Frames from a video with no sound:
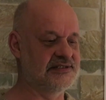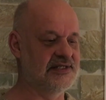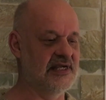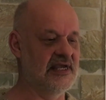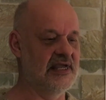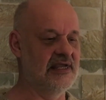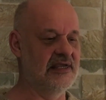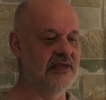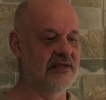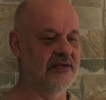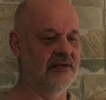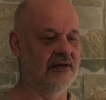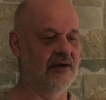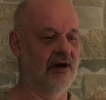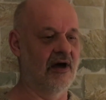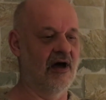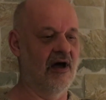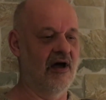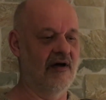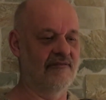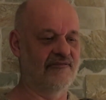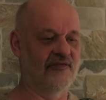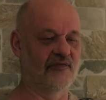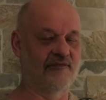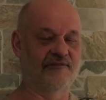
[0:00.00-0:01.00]
staying
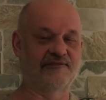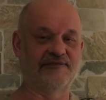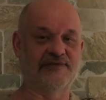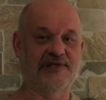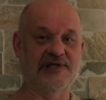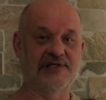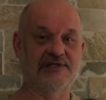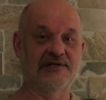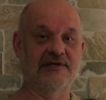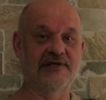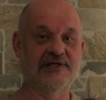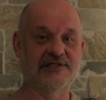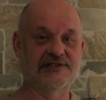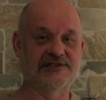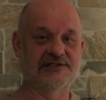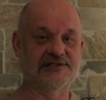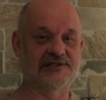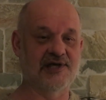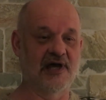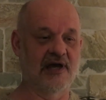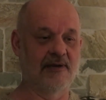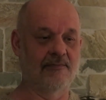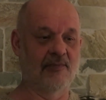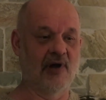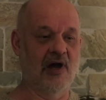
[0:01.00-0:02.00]
half of its
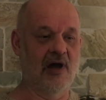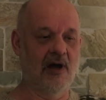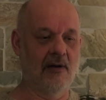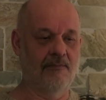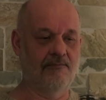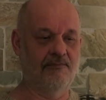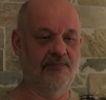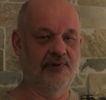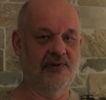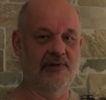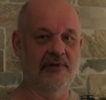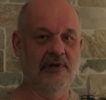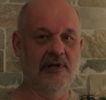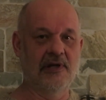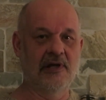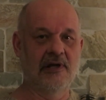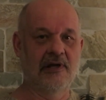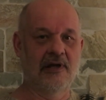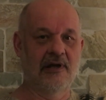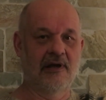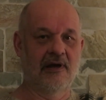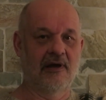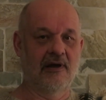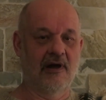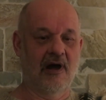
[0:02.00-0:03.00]
time up,
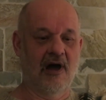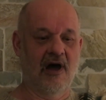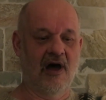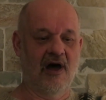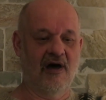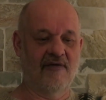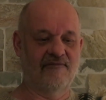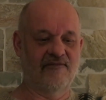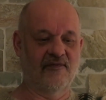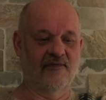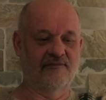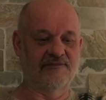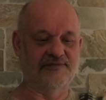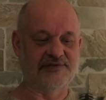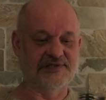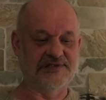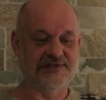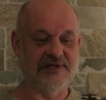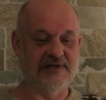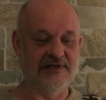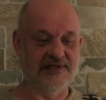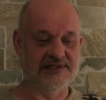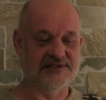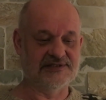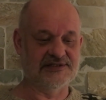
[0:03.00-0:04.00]
half of
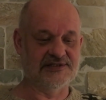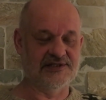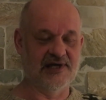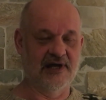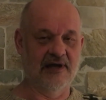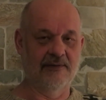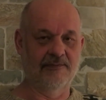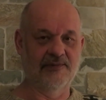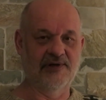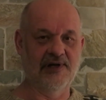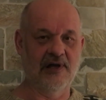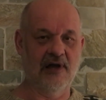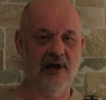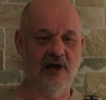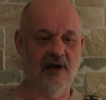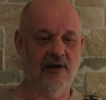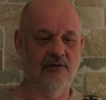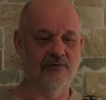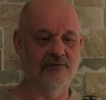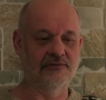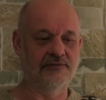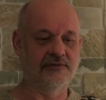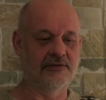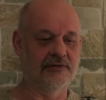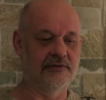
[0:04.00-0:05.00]
its time
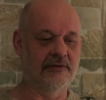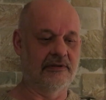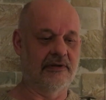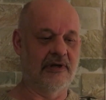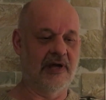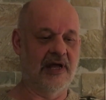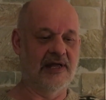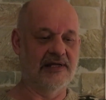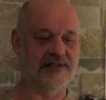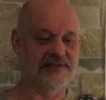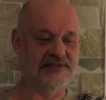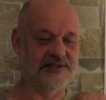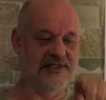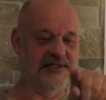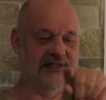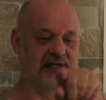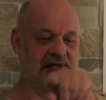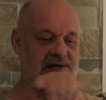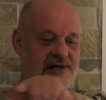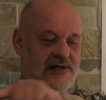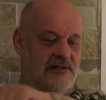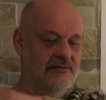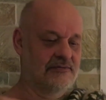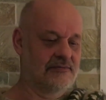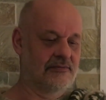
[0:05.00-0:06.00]
down,
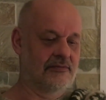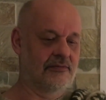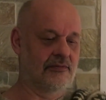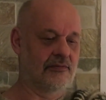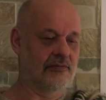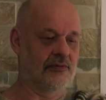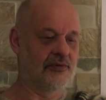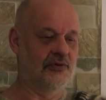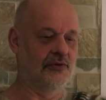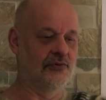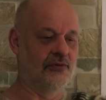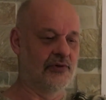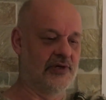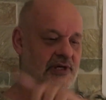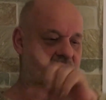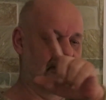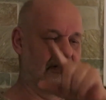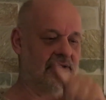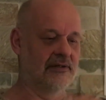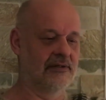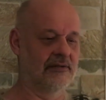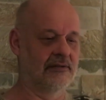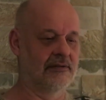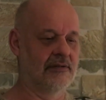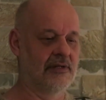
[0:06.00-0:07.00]
etc.,
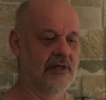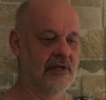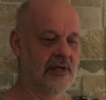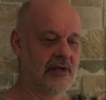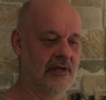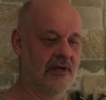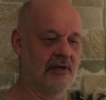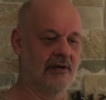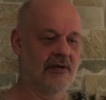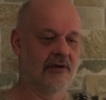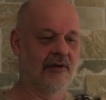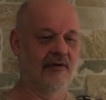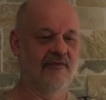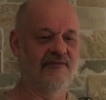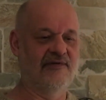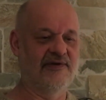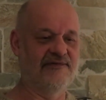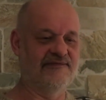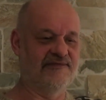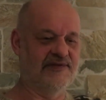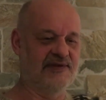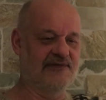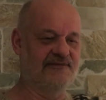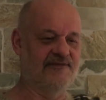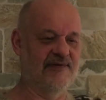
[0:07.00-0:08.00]
doing
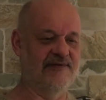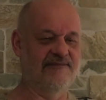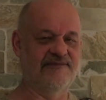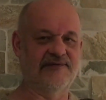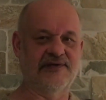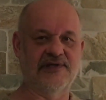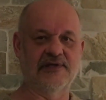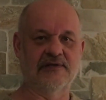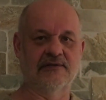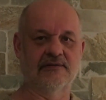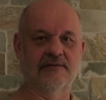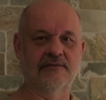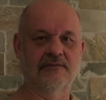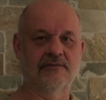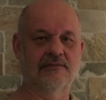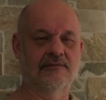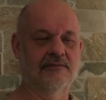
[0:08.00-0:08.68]
50-50.